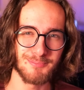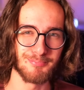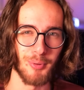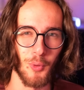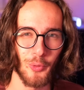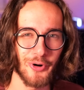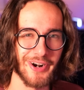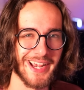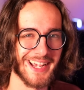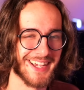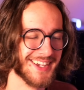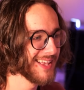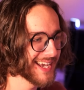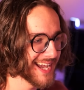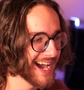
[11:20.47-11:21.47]

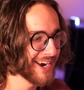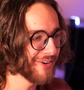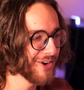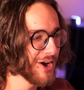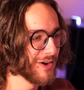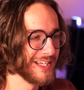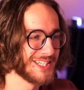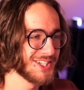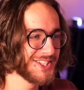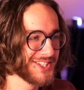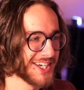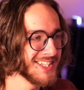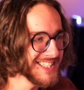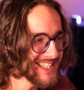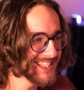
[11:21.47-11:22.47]
boring. Like, I don't know, it just
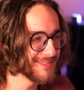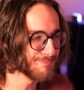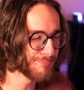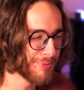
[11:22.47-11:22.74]
doesn't